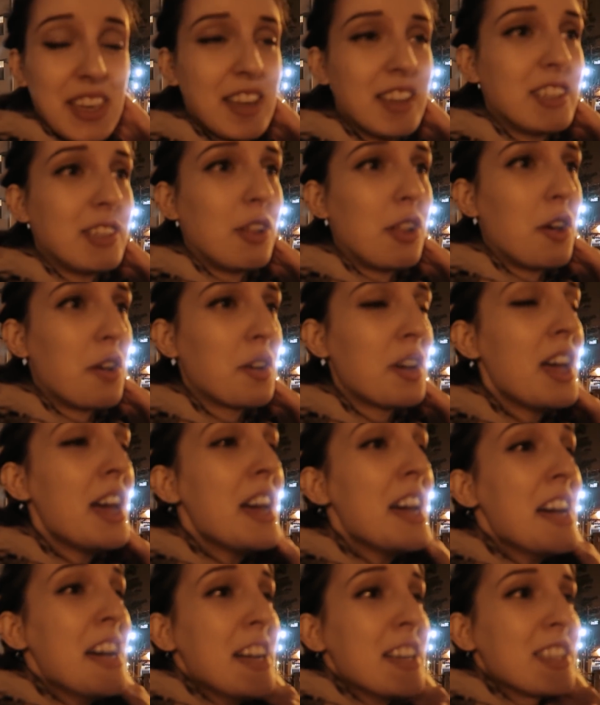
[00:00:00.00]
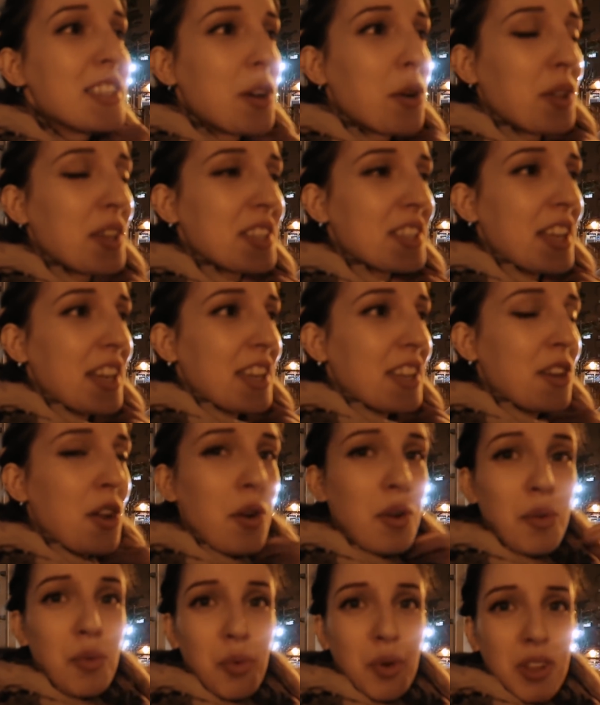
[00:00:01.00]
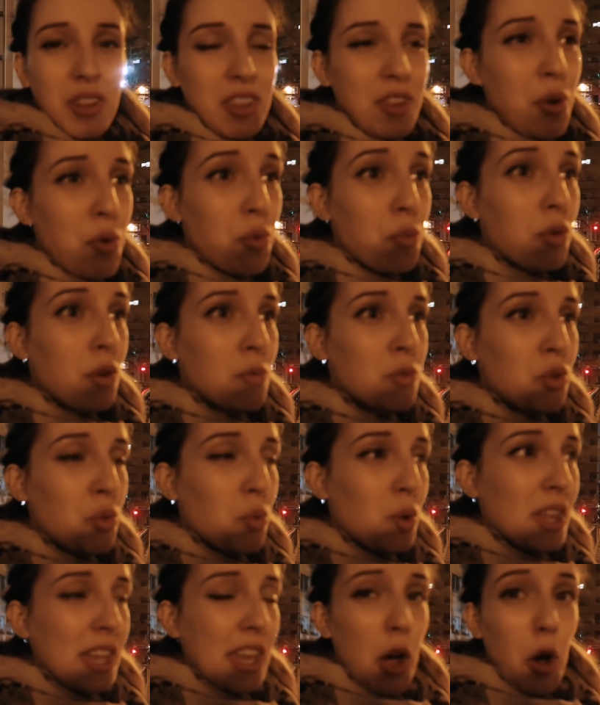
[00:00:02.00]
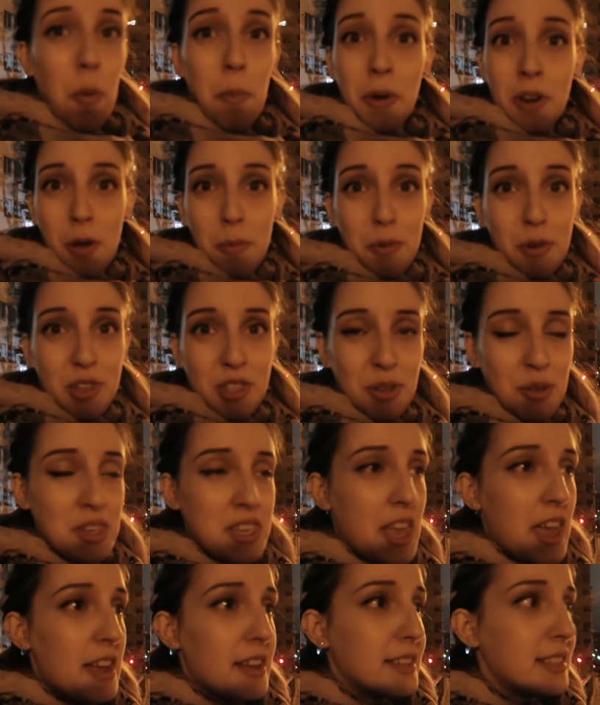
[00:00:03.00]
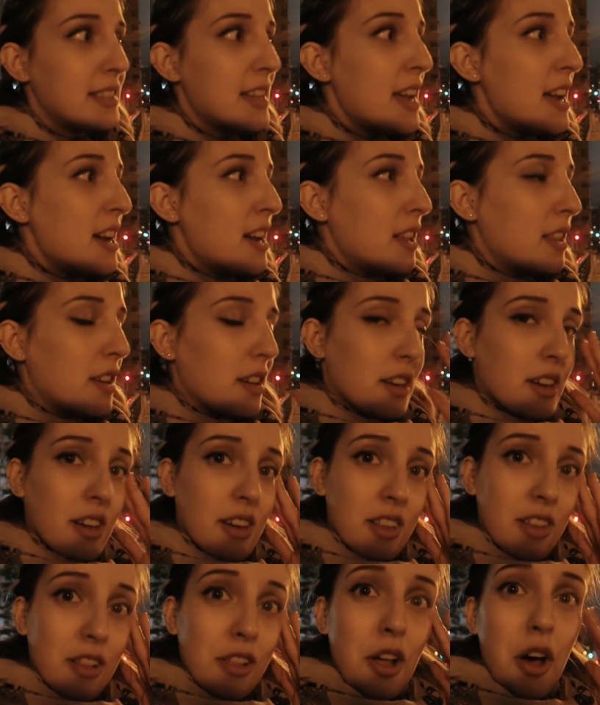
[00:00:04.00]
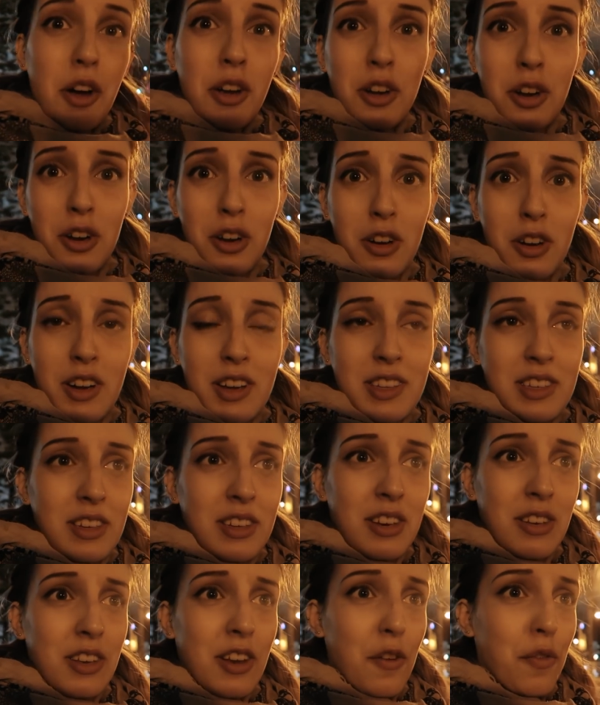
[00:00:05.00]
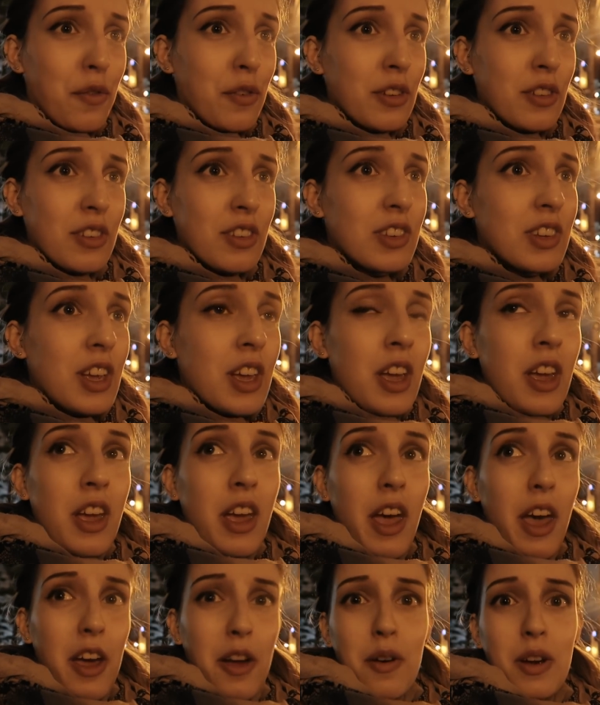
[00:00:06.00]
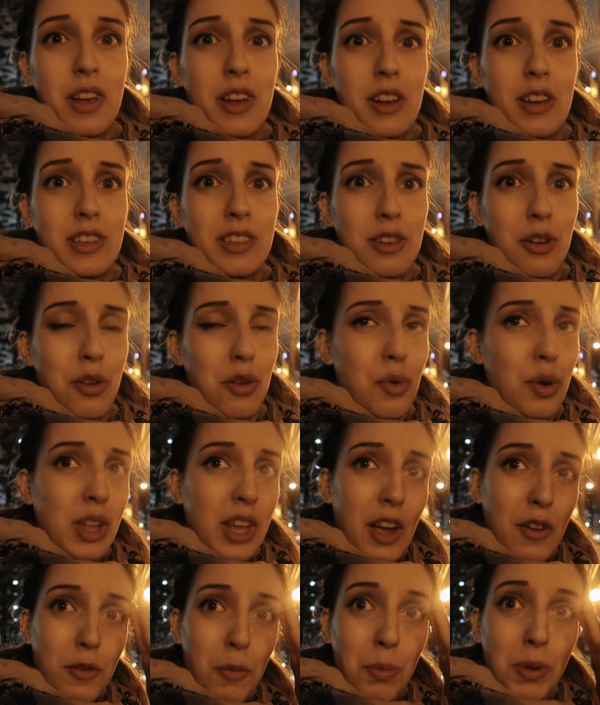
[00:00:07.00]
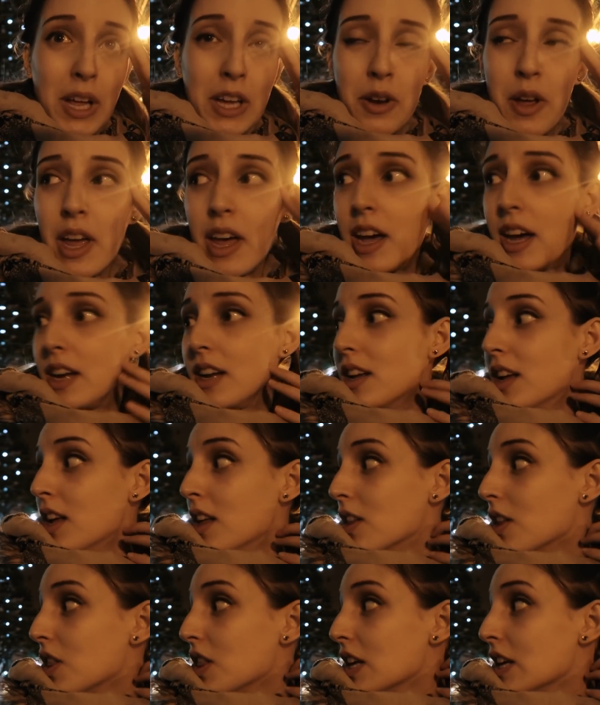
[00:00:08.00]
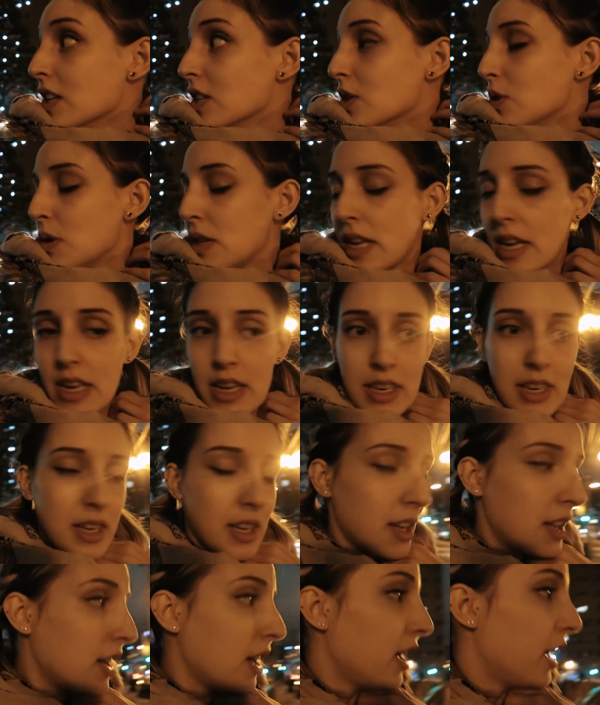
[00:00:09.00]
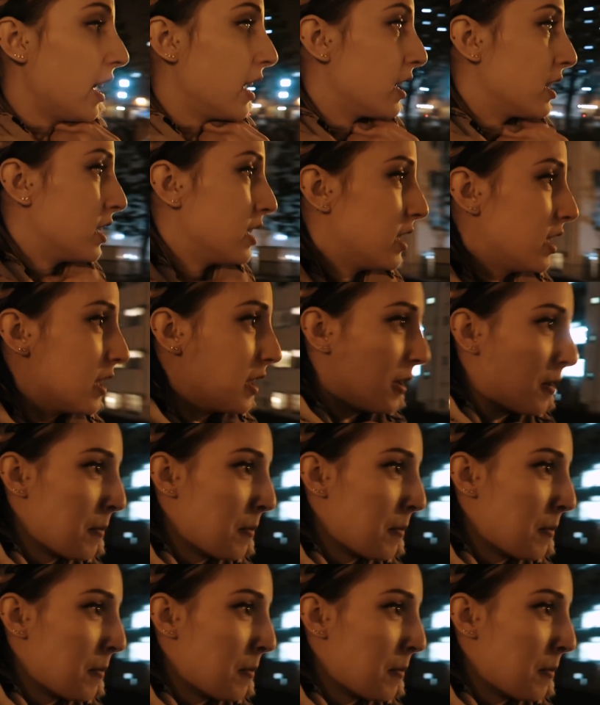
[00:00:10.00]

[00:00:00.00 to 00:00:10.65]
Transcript: staying so long, so there's like no room to really open up your suitcase. The locker is in a different area, so you really have to plan ahead the things you need. And